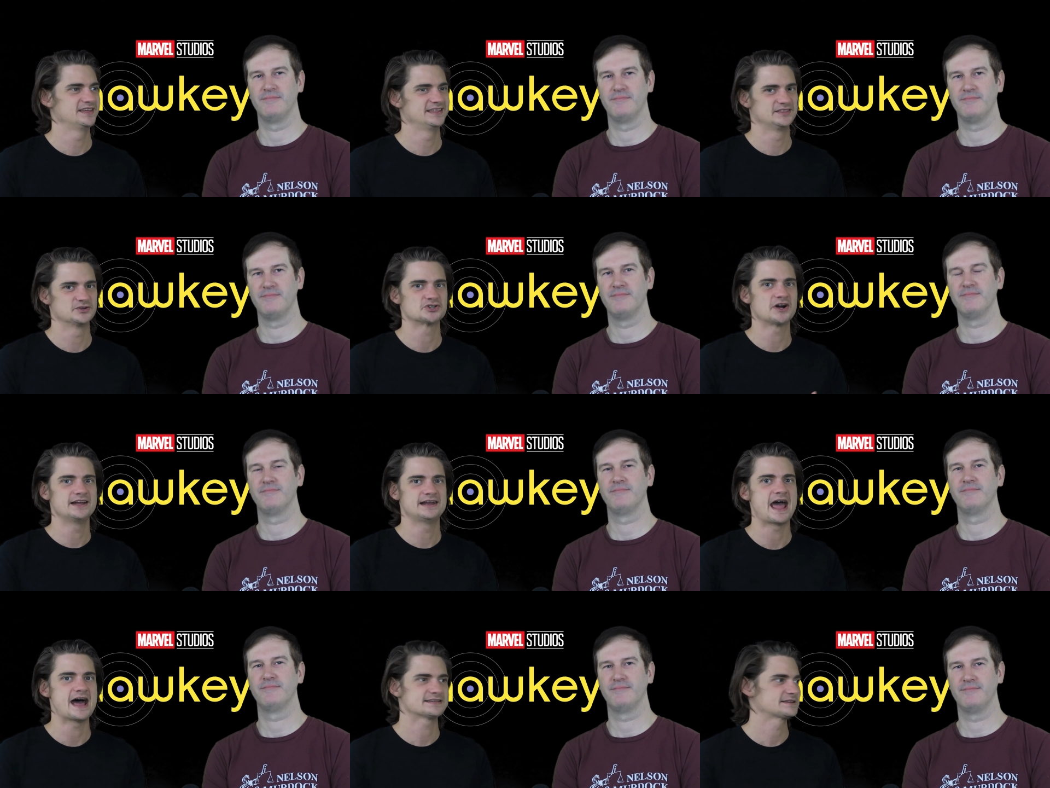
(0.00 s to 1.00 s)
Speaker 1: they're trying
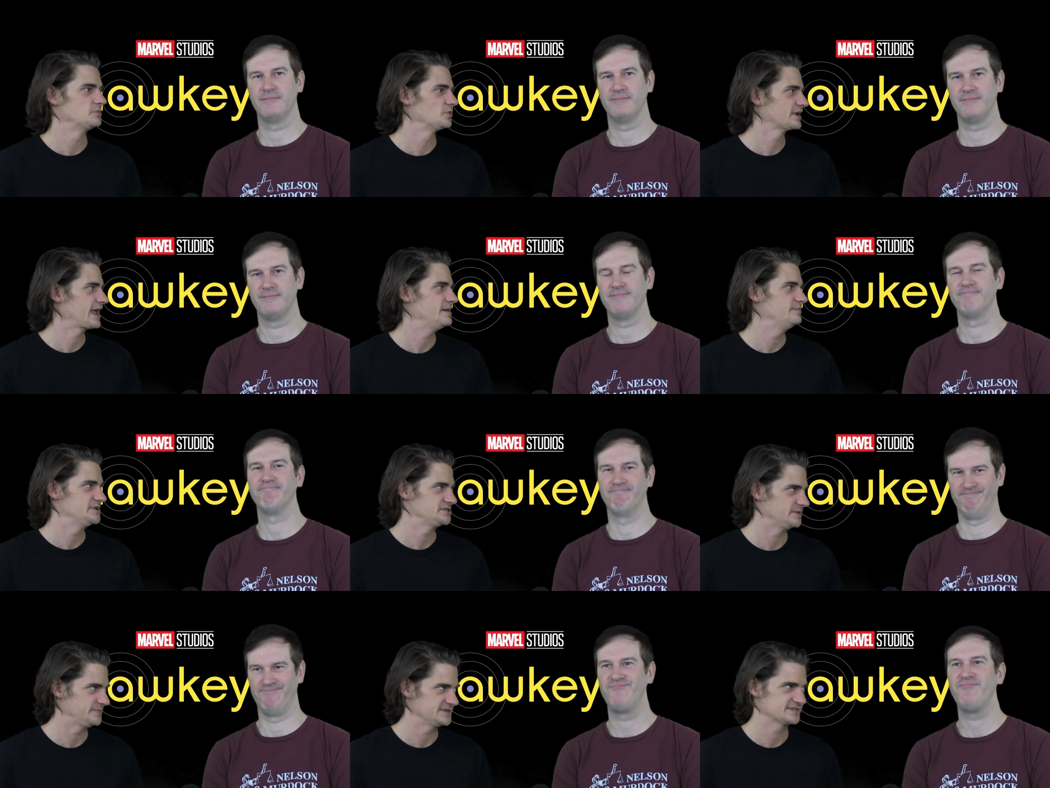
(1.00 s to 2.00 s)
to ask him where Kate
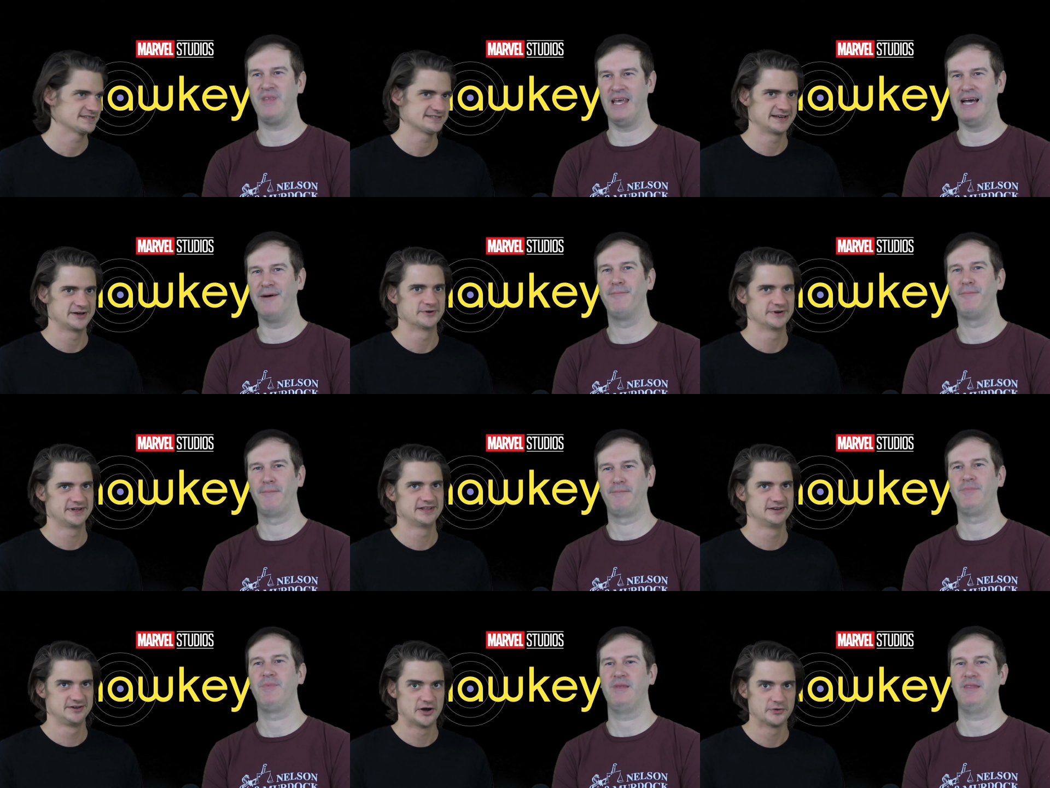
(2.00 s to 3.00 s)
Bishop is because yeah. they know her
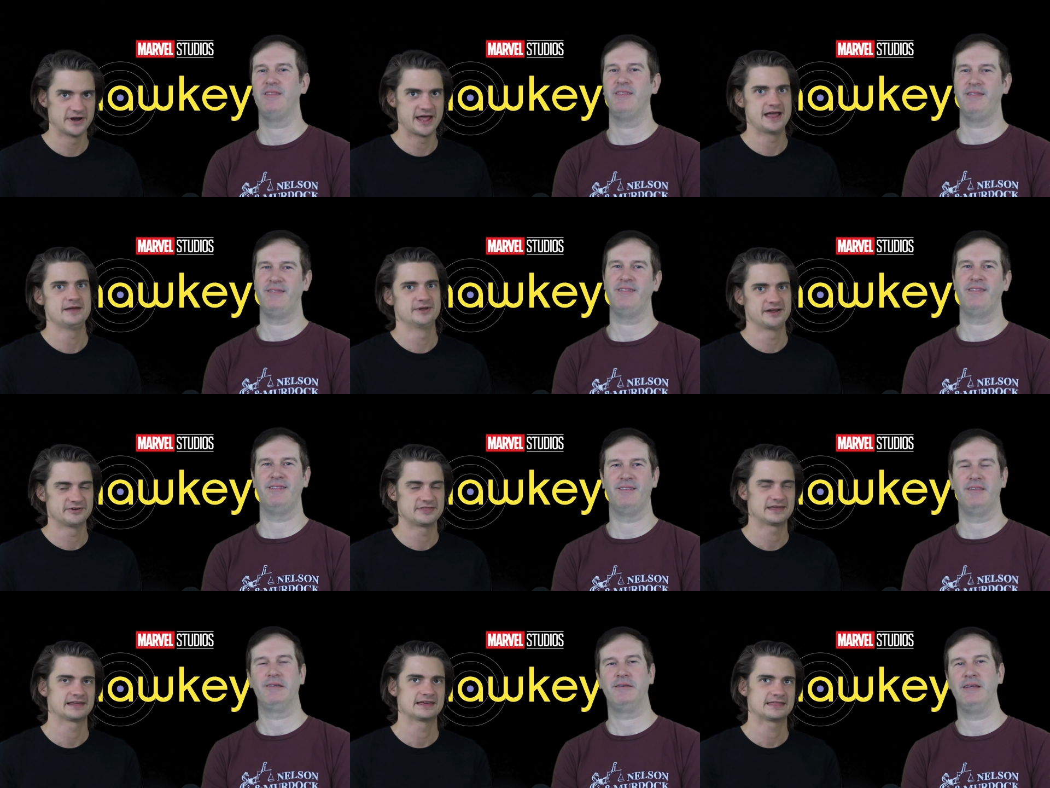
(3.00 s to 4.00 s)
know her name and
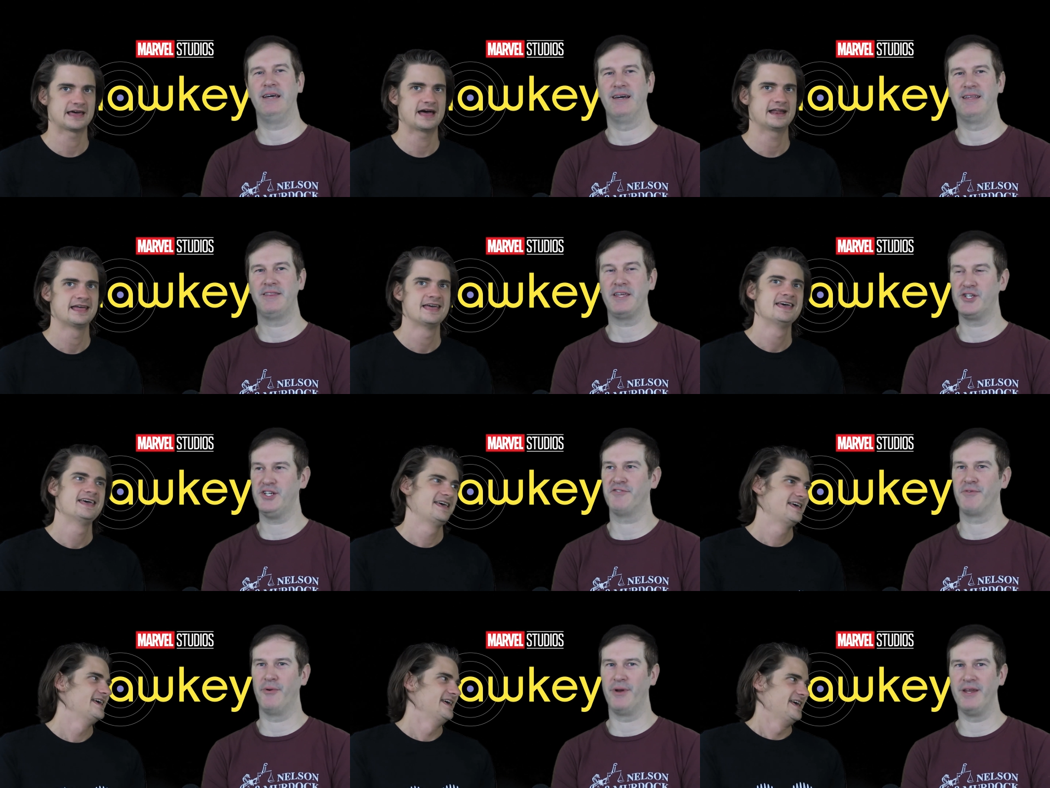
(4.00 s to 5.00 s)
everything like yeah, that. I think she's
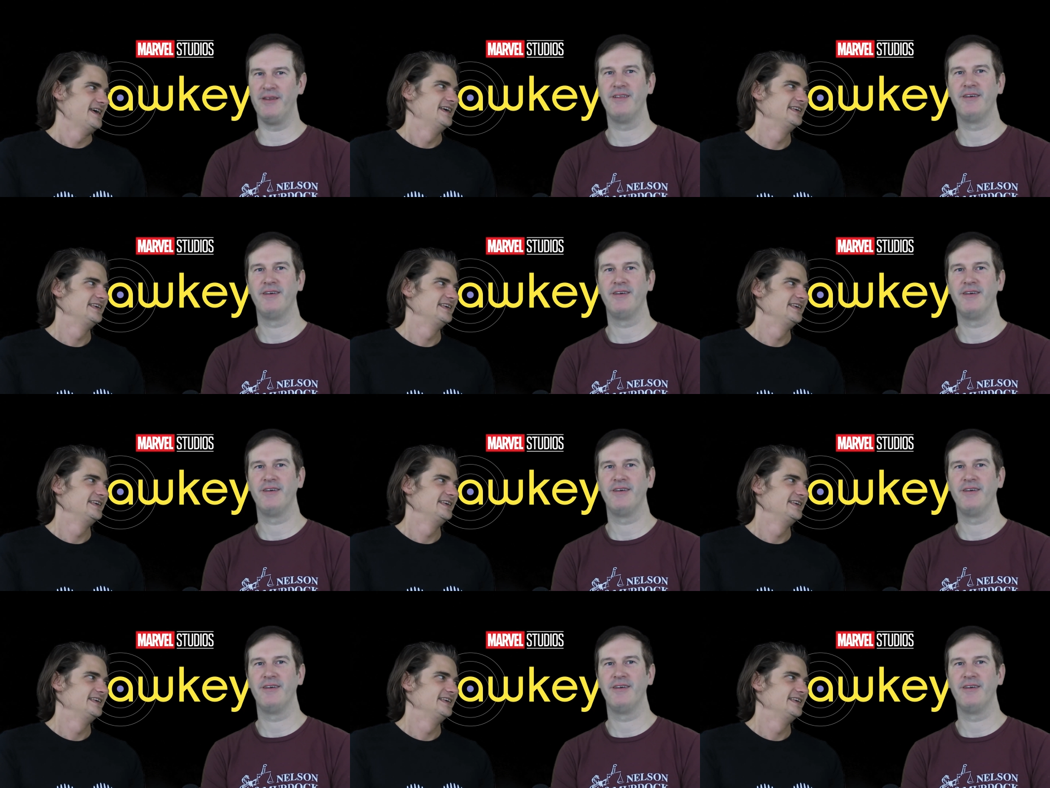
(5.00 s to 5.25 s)
Ronin.